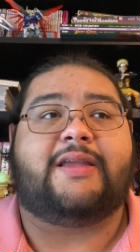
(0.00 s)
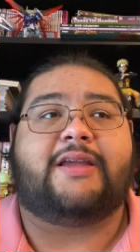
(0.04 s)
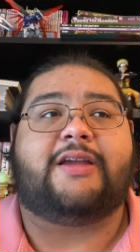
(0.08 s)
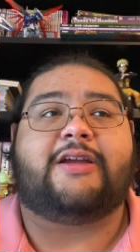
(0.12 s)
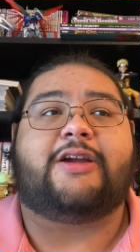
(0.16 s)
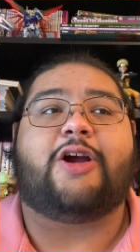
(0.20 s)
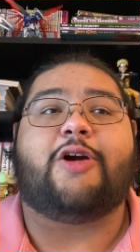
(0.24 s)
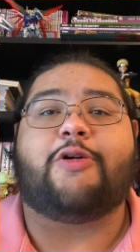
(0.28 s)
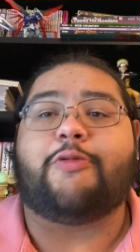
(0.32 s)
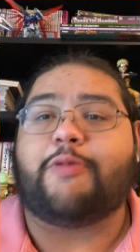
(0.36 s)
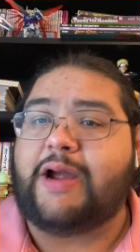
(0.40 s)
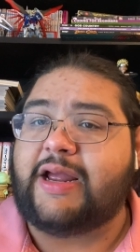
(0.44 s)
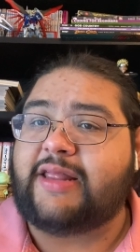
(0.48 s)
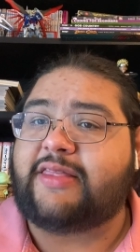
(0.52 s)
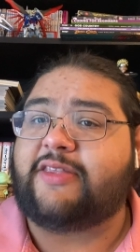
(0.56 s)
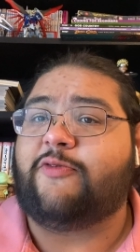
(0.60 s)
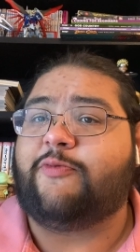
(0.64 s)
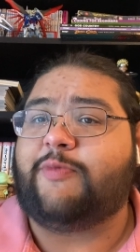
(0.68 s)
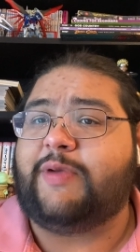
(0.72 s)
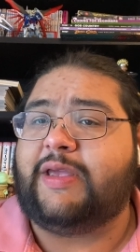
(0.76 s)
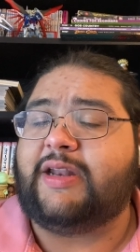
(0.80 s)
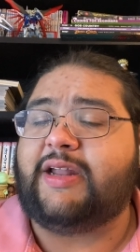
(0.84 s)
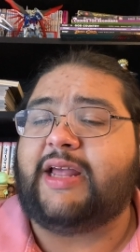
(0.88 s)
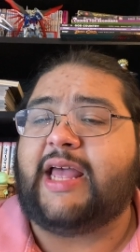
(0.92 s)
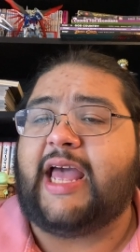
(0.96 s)
correct of
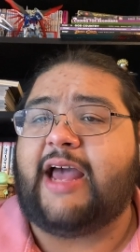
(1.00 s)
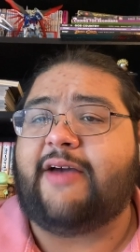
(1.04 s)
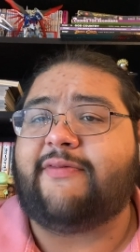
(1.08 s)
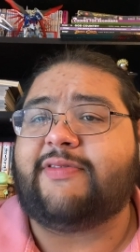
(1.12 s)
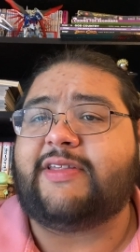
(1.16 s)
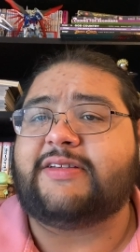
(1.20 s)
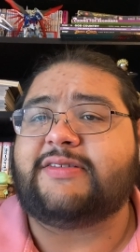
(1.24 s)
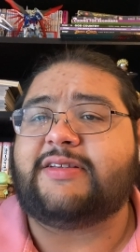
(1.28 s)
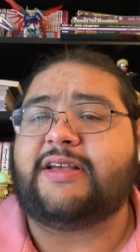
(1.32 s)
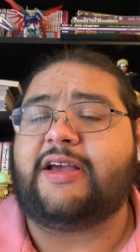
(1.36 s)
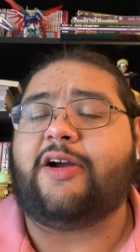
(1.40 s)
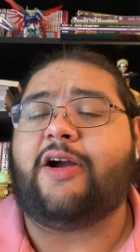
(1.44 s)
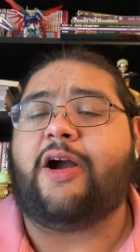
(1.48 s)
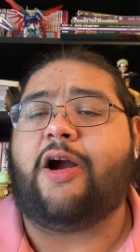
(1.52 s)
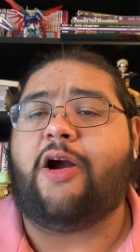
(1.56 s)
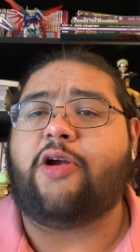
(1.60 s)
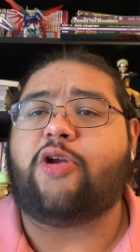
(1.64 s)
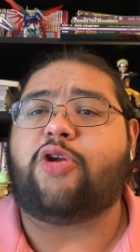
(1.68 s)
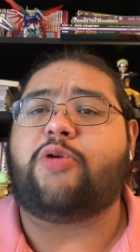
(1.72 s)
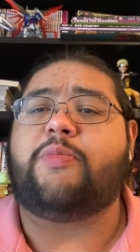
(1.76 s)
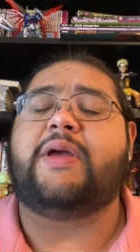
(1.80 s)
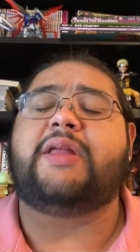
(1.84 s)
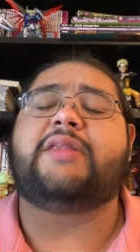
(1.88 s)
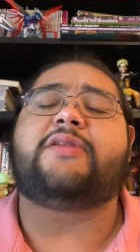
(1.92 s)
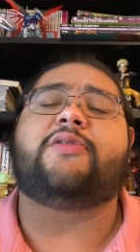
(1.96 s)
me to have this
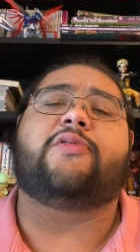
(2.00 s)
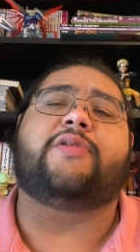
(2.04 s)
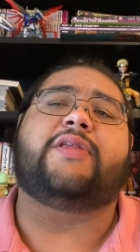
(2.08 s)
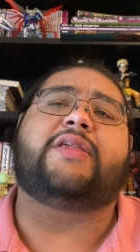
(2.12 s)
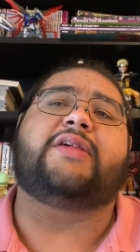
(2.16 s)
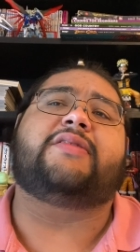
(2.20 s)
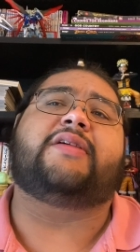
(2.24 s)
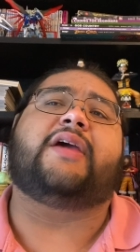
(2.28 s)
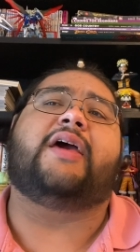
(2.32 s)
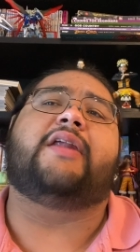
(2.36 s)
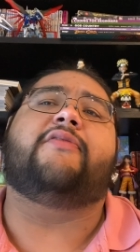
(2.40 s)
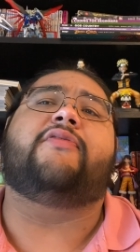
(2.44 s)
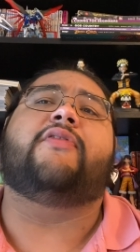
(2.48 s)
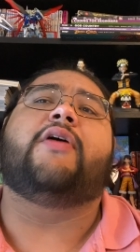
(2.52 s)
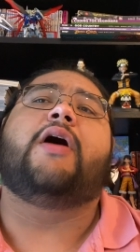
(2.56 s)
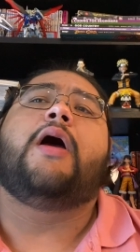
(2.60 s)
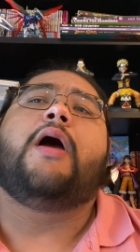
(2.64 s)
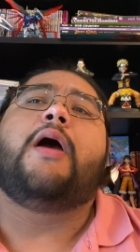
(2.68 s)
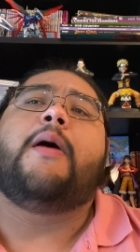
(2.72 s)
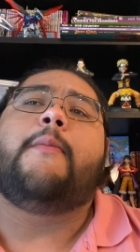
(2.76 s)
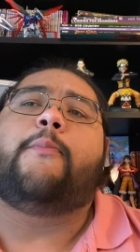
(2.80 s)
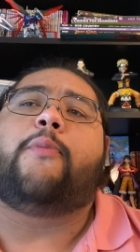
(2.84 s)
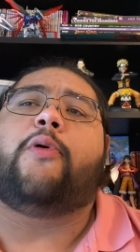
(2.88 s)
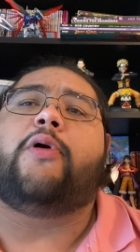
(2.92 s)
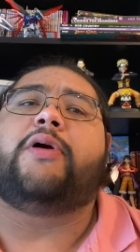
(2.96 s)
argument or this kind of
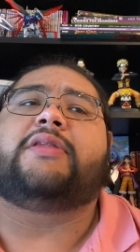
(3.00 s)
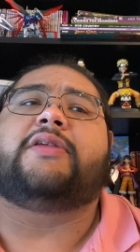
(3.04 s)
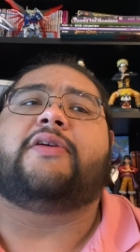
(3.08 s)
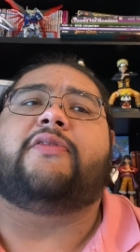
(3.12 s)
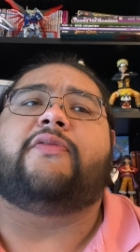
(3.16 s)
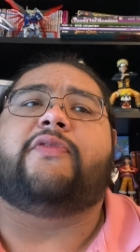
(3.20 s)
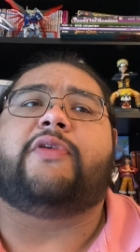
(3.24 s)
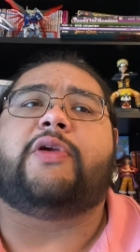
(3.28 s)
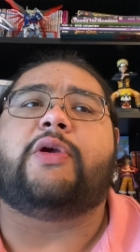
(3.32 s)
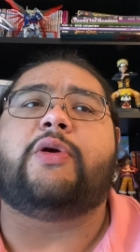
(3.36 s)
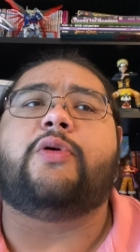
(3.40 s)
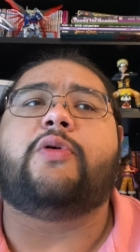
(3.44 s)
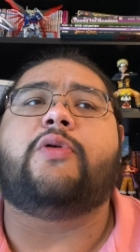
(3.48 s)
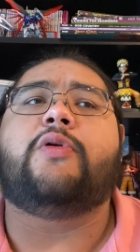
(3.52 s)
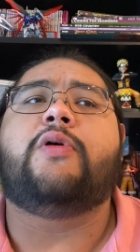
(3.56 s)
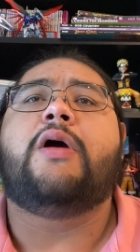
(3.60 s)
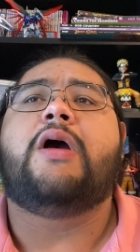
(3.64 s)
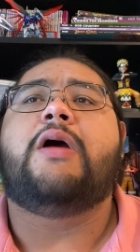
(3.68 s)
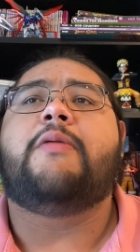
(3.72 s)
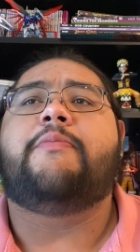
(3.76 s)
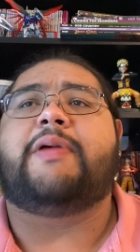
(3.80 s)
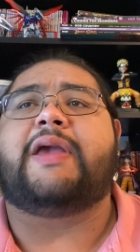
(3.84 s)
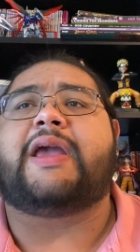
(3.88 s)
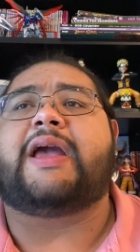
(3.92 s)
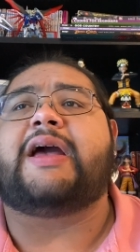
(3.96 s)
point of
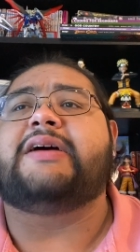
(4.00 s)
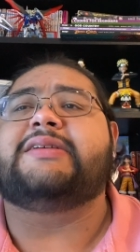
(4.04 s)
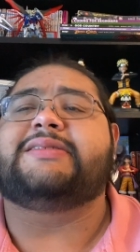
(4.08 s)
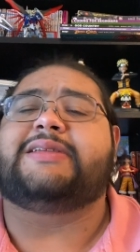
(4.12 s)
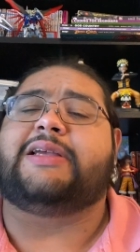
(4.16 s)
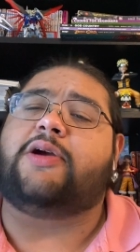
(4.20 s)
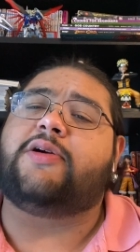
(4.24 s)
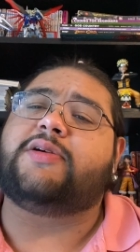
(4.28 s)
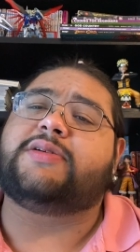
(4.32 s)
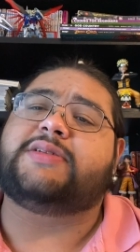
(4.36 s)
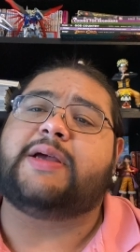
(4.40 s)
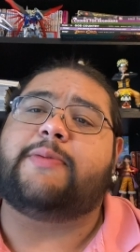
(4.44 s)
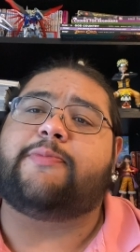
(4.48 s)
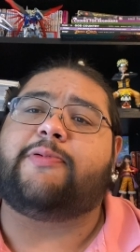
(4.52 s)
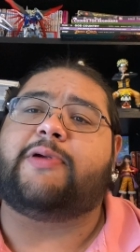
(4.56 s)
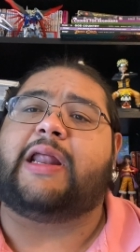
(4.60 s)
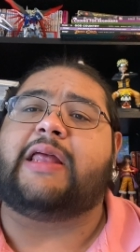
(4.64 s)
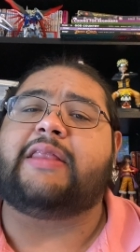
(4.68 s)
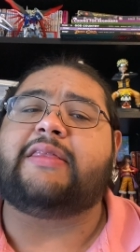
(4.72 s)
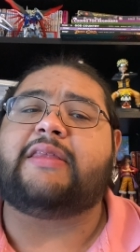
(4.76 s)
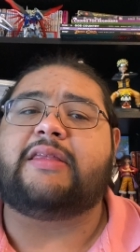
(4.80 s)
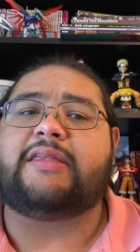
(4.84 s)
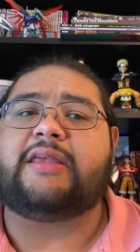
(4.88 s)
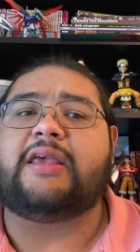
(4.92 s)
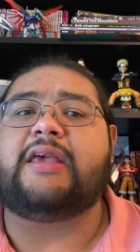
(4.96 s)
view because they are separate
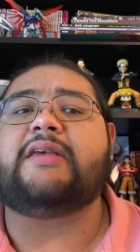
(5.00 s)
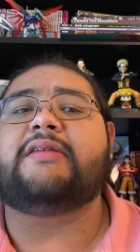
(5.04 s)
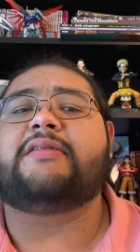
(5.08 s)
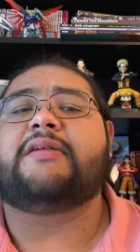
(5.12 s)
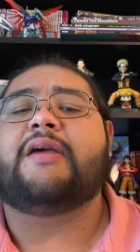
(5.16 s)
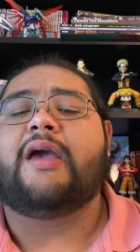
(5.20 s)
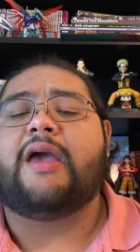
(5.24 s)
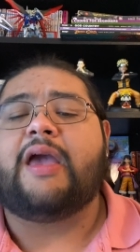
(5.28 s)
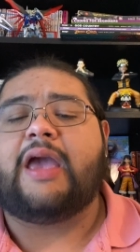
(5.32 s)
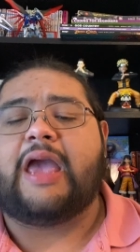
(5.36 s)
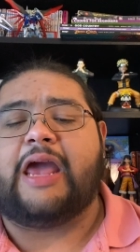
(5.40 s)
entities,